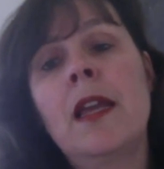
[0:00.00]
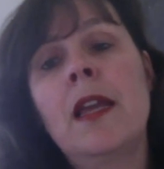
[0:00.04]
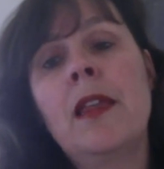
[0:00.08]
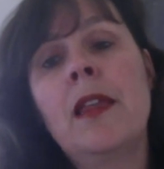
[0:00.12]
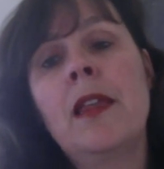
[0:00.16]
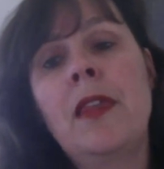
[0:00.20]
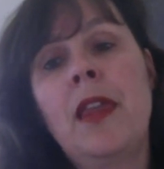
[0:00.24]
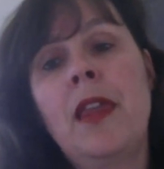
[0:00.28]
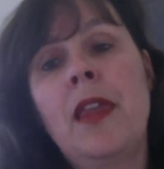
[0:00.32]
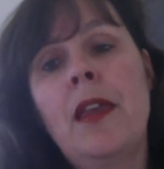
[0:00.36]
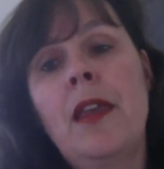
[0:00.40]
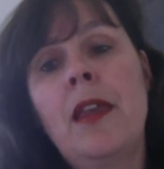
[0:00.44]

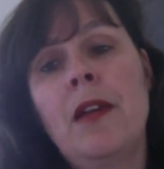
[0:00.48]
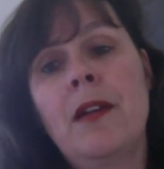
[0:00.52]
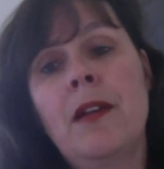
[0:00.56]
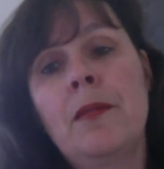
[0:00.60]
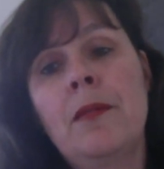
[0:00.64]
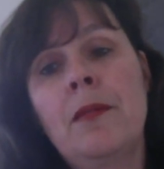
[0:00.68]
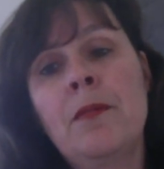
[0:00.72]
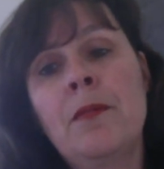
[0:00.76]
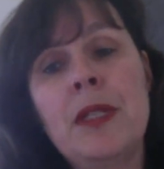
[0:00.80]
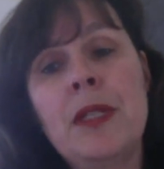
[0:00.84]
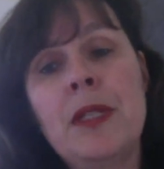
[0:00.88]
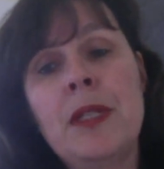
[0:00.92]

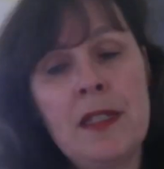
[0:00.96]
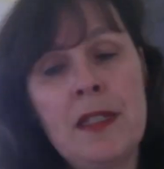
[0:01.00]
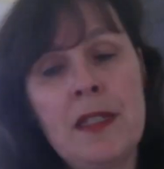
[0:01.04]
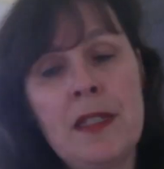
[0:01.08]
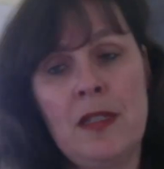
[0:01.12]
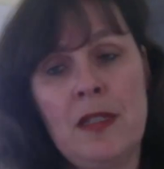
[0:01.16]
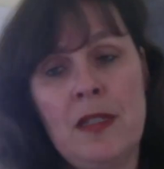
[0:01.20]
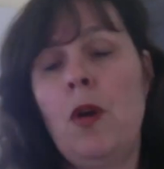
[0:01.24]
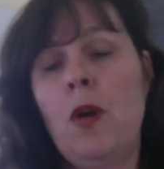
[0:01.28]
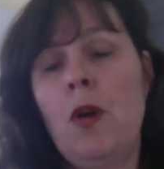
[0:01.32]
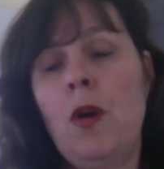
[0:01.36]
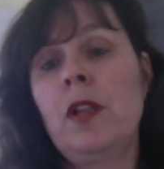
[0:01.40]
their
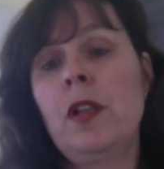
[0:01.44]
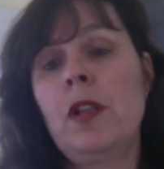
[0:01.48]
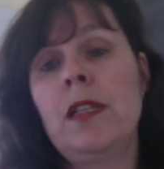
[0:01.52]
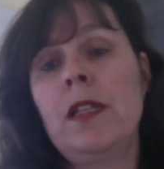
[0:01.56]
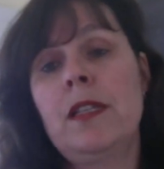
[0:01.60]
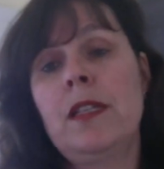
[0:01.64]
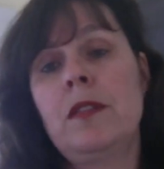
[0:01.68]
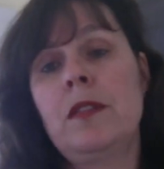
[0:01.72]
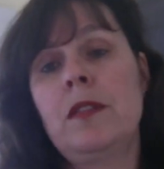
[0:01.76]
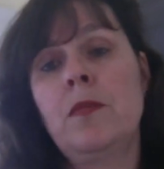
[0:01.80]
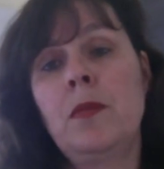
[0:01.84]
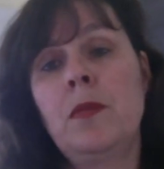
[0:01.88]
business model
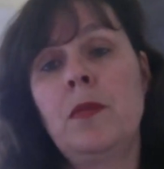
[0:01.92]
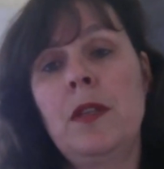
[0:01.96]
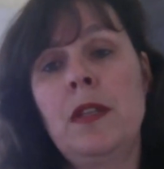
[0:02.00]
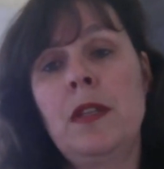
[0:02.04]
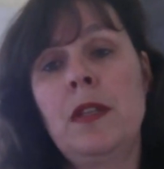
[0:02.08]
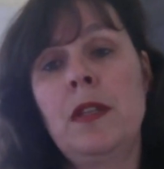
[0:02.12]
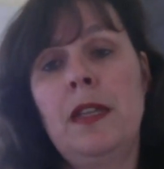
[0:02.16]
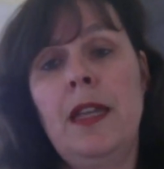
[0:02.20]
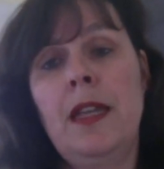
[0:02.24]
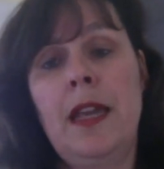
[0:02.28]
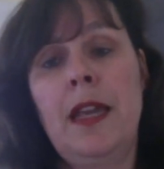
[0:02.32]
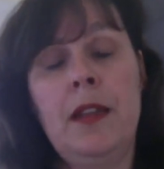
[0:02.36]
is
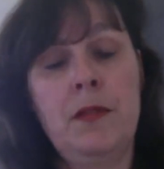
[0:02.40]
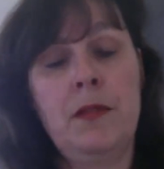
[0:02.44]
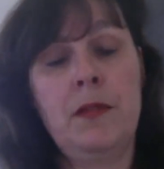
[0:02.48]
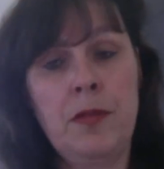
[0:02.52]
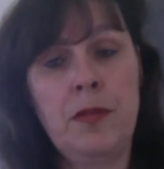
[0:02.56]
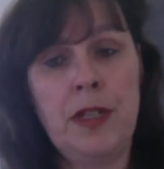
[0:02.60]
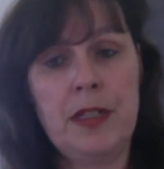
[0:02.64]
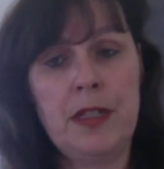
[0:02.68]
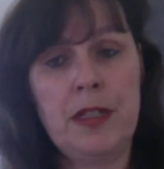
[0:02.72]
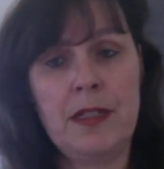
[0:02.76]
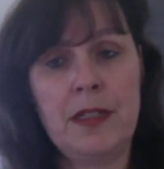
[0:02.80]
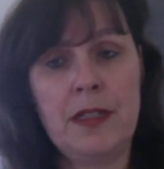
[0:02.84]
really at
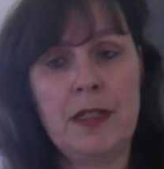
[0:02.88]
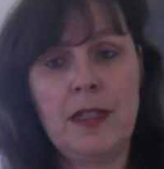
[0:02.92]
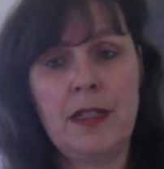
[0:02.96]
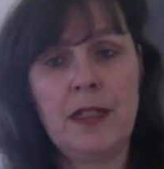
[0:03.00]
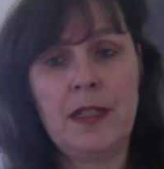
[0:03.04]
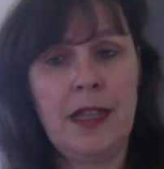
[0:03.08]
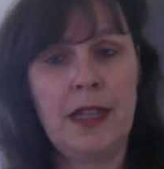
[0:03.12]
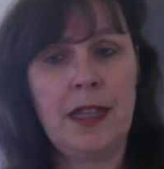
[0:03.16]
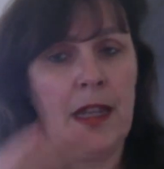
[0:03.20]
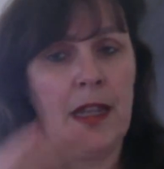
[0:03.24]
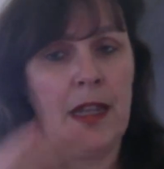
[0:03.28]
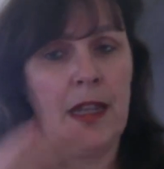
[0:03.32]
risk.
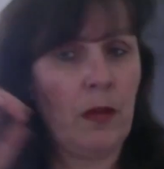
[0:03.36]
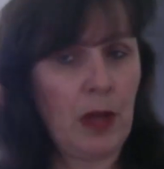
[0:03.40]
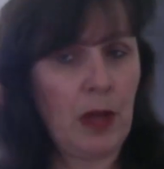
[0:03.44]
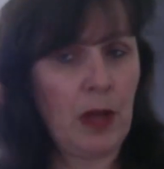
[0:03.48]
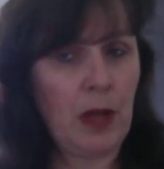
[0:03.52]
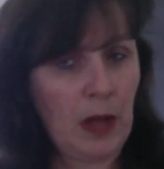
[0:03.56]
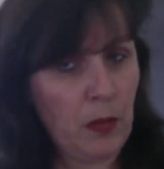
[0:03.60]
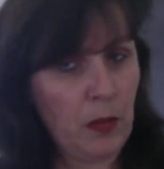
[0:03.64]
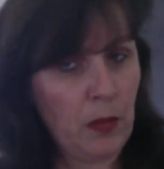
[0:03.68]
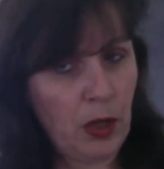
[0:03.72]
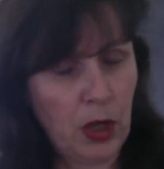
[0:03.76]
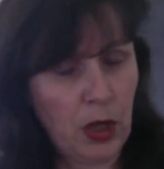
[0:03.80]
And I
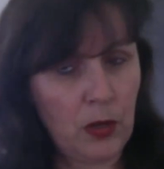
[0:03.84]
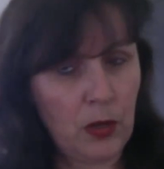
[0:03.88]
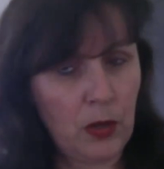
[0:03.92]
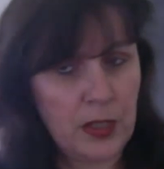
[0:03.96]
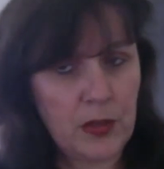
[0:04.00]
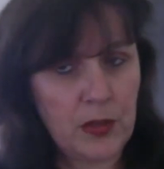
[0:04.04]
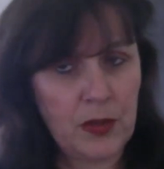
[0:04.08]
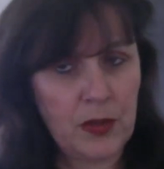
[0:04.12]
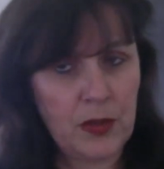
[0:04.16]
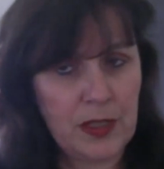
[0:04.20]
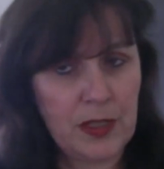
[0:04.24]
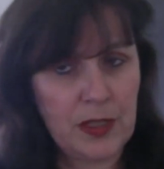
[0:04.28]
will go
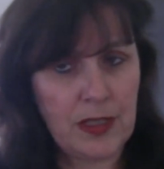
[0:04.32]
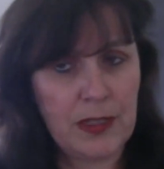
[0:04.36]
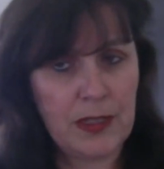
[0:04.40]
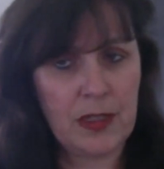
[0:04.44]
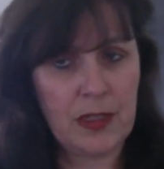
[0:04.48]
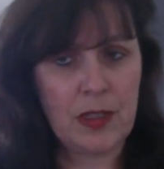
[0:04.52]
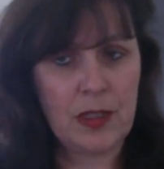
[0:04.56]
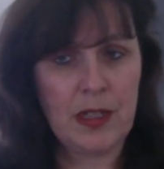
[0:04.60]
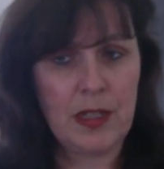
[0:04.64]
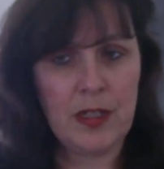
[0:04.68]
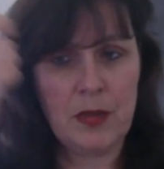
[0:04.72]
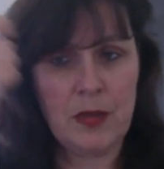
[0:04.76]
into this
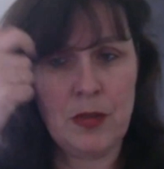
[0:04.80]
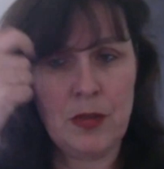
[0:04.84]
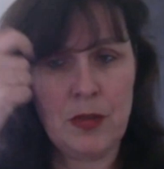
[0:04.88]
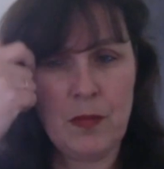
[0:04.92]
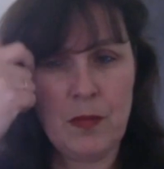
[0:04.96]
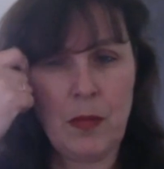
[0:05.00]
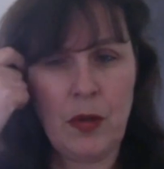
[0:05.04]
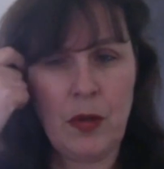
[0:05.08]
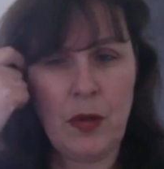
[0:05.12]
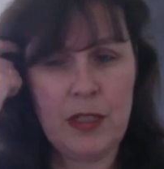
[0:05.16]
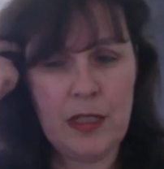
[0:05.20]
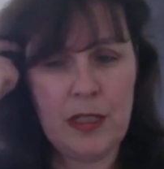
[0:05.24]
into
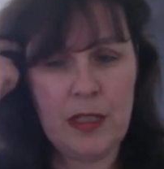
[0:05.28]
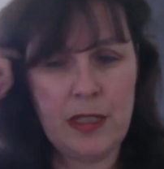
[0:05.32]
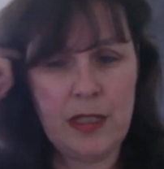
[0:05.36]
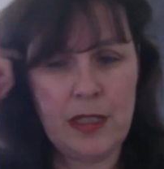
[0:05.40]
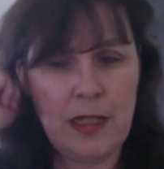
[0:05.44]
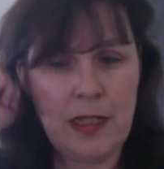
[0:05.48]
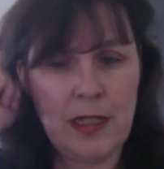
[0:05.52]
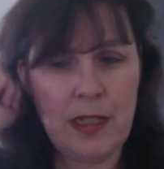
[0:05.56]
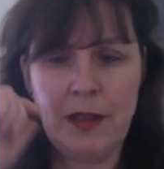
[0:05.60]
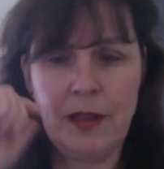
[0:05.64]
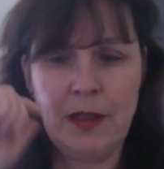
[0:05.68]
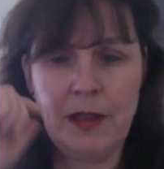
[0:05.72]
more
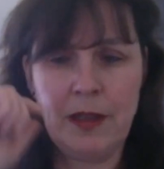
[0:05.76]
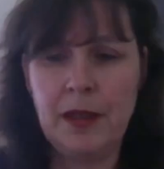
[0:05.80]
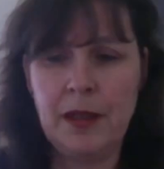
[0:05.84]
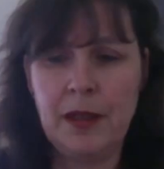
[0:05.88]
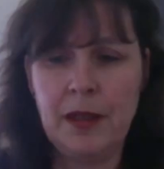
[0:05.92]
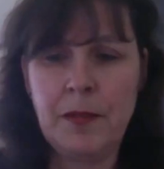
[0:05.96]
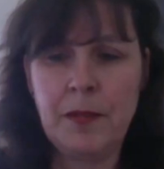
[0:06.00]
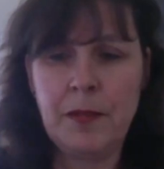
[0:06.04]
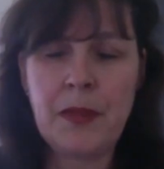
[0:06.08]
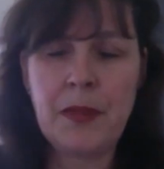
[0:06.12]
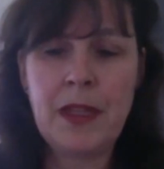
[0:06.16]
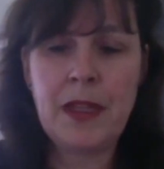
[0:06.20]
detail
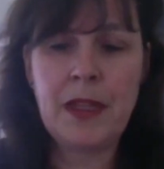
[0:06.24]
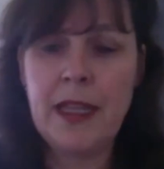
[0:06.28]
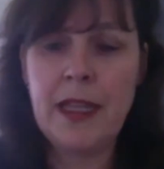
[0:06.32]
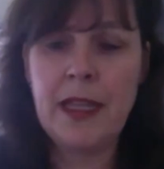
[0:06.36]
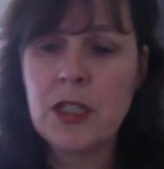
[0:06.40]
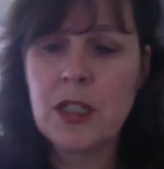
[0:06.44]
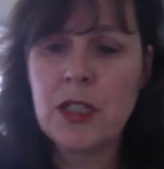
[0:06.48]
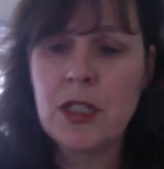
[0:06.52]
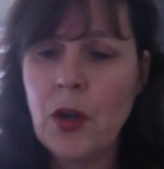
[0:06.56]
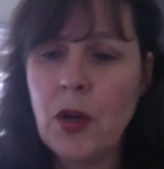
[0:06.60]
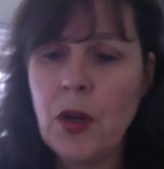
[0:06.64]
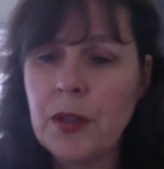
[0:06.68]

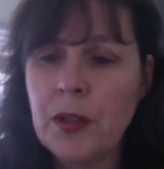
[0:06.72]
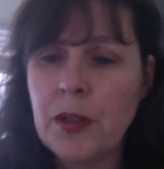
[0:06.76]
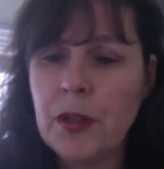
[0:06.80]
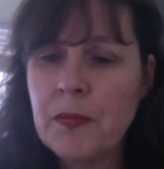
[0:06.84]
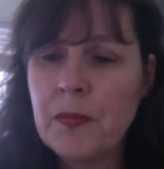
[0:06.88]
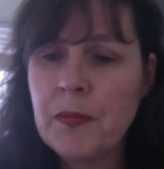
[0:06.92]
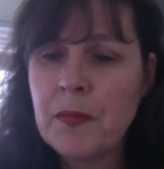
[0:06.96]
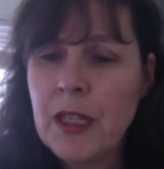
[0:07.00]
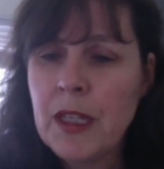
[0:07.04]
later on.